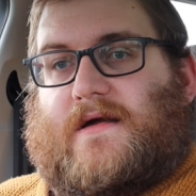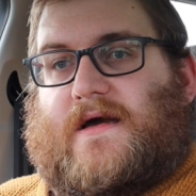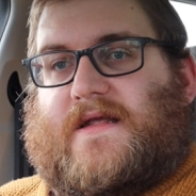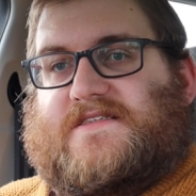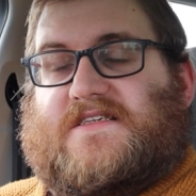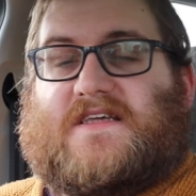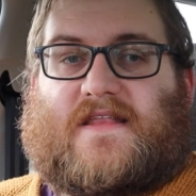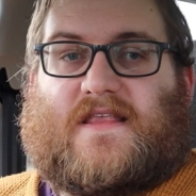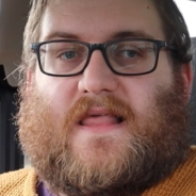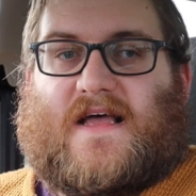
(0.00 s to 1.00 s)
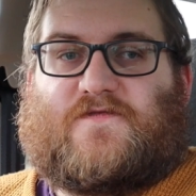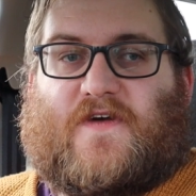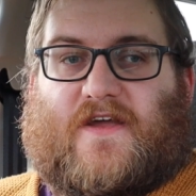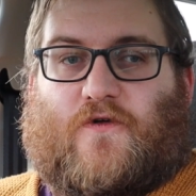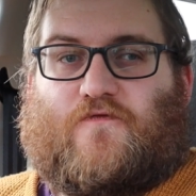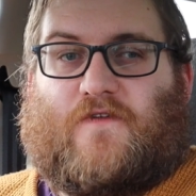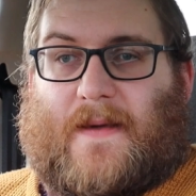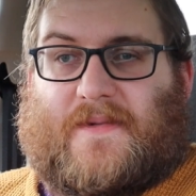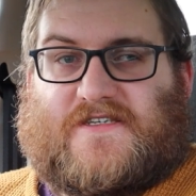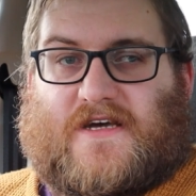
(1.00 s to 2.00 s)
And as I said in the last video,
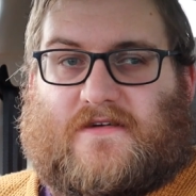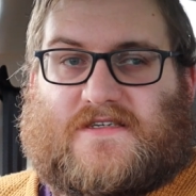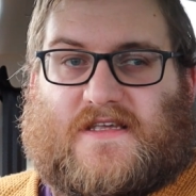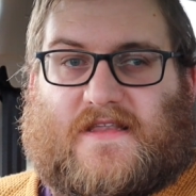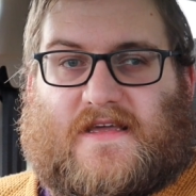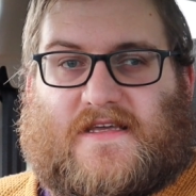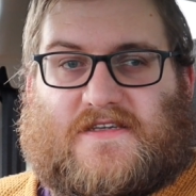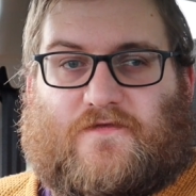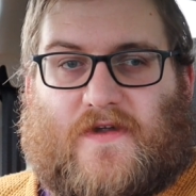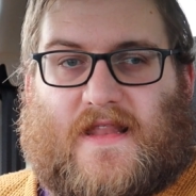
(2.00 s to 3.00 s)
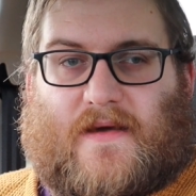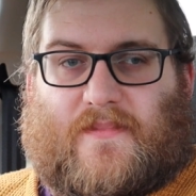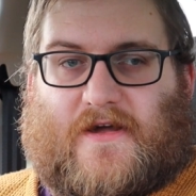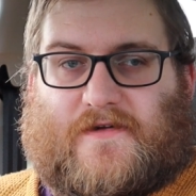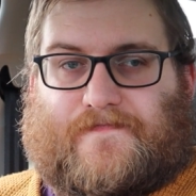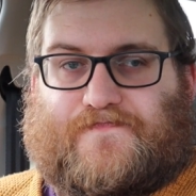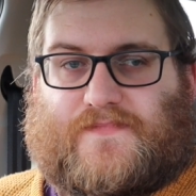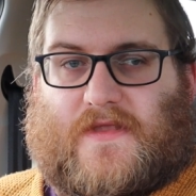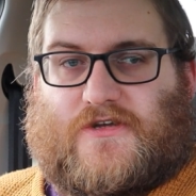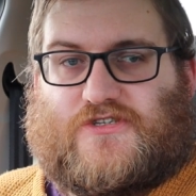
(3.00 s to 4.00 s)
rapid chargers like these are really about
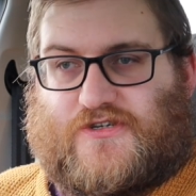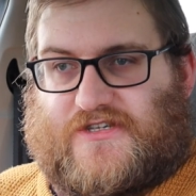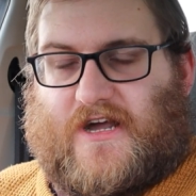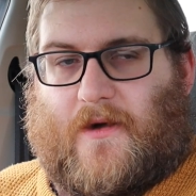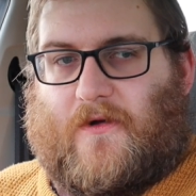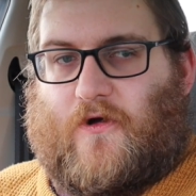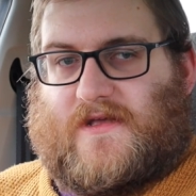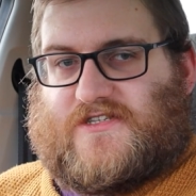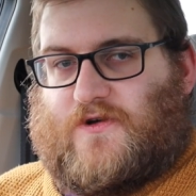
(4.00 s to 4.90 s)
juicing up as